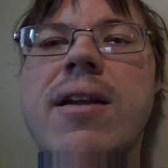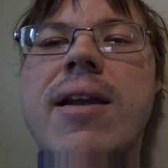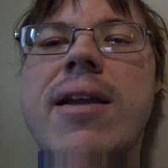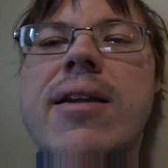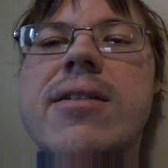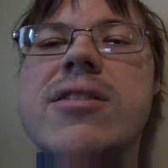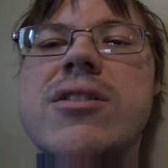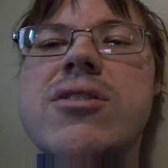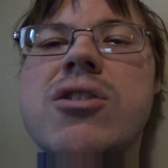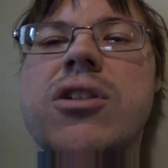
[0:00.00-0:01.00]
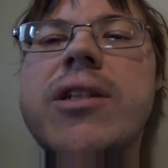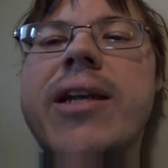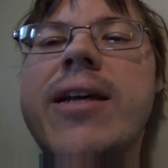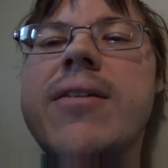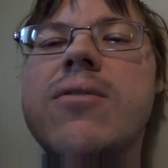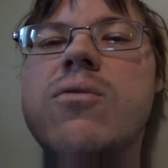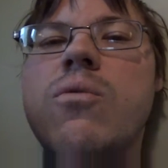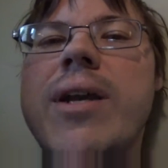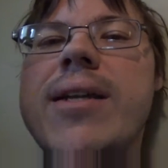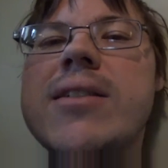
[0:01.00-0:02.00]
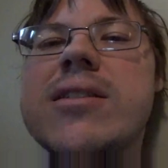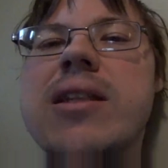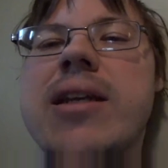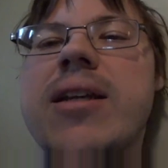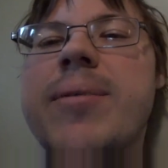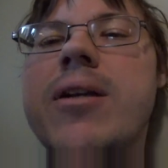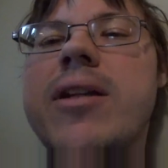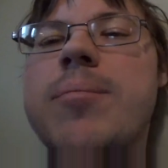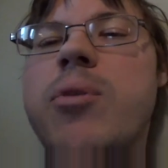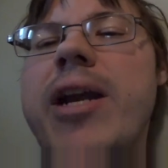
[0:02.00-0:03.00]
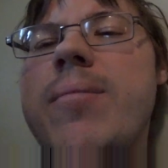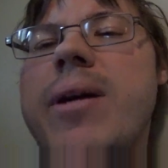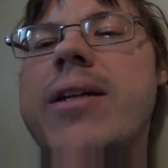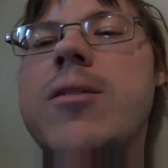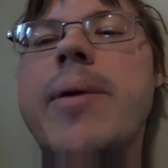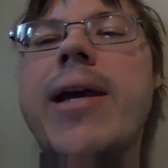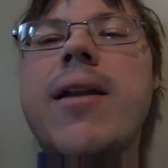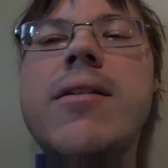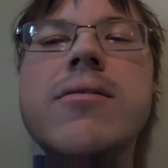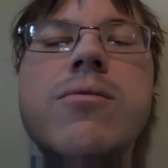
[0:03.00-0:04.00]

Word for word: and her dad went and apparently prayed by her bed